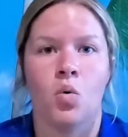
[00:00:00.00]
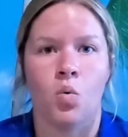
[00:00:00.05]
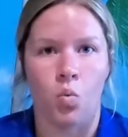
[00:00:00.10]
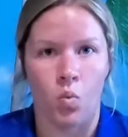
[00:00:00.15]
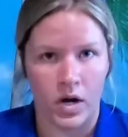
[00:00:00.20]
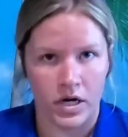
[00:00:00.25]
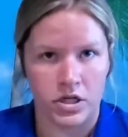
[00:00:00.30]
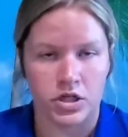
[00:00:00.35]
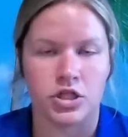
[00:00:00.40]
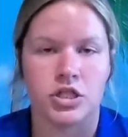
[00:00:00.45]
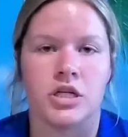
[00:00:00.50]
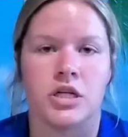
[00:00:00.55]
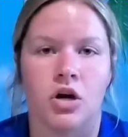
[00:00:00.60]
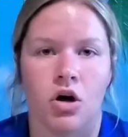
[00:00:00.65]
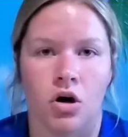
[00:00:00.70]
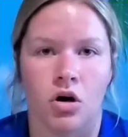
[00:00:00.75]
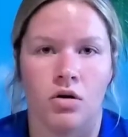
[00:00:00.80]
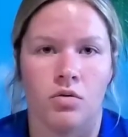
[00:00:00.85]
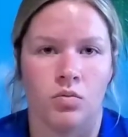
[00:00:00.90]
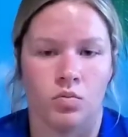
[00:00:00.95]
when
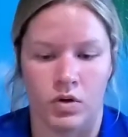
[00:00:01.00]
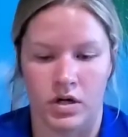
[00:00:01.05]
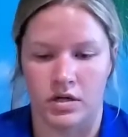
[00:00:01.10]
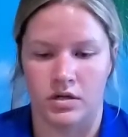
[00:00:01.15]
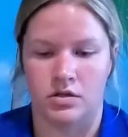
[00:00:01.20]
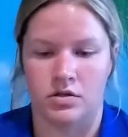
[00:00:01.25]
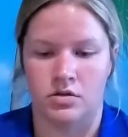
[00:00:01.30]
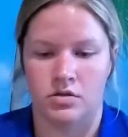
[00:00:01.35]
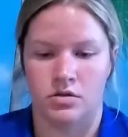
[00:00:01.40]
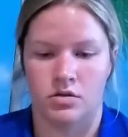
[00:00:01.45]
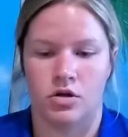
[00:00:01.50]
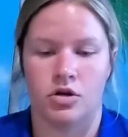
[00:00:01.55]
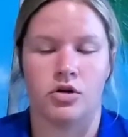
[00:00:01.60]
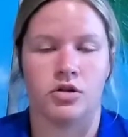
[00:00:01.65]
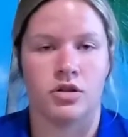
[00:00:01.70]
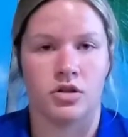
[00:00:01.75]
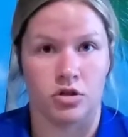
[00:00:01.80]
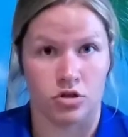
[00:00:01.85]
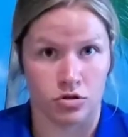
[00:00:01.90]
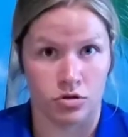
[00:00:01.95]

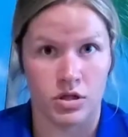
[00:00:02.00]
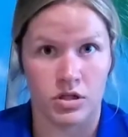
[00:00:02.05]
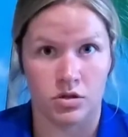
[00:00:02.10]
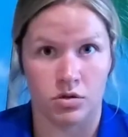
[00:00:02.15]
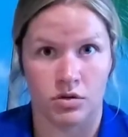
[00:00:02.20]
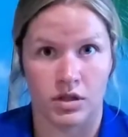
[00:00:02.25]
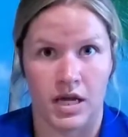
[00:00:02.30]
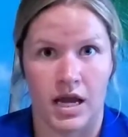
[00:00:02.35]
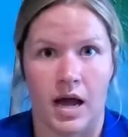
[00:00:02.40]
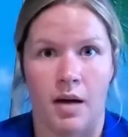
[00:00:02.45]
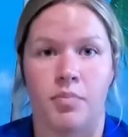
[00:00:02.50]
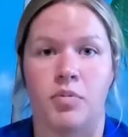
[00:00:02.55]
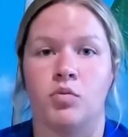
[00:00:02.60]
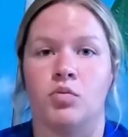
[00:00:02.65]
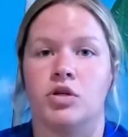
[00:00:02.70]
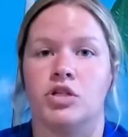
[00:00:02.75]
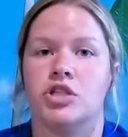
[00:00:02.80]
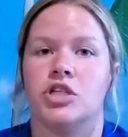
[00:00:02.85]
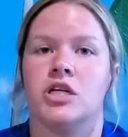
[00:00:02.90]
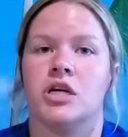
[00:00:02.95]
the treats only happen
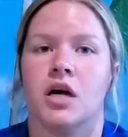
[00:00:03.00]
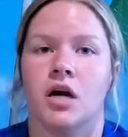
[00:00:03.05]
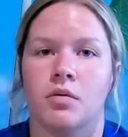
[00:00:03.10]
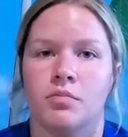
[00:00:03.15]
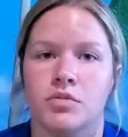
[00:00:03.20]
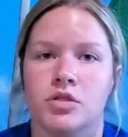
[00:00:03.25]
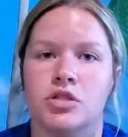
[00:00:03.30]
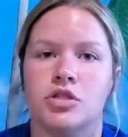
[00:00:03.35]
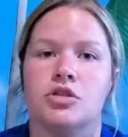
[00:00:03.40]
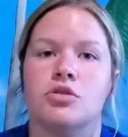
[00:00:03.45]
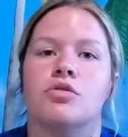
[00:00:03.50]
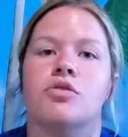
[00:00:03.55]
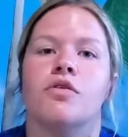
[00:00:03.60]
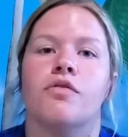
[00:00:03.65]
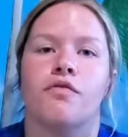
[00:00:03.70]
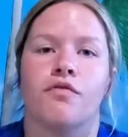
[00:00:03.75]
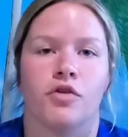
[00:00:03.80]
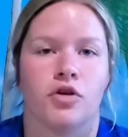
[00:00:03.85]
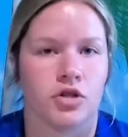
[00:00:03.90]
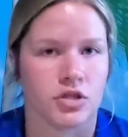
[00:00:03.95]
when she comes to you the
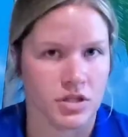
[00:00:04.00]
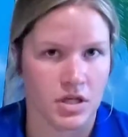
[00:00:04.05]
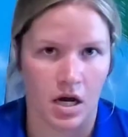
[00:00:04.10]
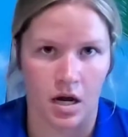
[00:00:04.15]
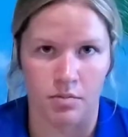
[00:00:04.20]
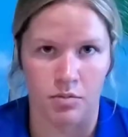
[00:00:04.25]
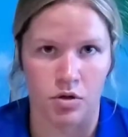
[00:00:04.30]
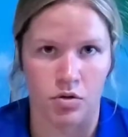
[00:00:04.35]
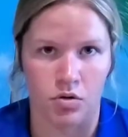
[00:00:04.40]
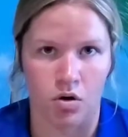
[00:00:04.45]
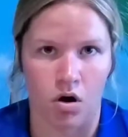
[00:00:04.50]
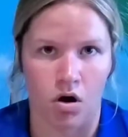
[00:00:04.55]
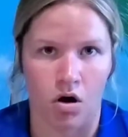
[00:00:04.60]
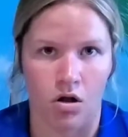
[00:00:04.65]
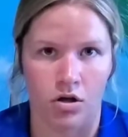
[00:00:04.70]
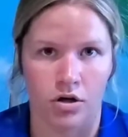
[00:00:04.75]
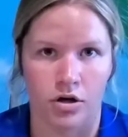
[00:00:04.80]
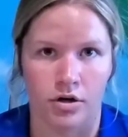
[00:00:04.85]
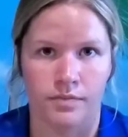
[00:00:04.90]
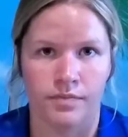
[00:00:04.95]
first time you
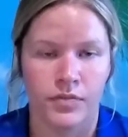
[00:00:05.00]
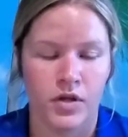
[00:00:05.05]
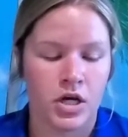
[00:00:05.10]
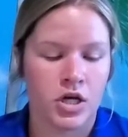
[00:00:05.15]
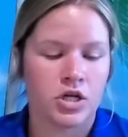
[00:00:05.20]
call her.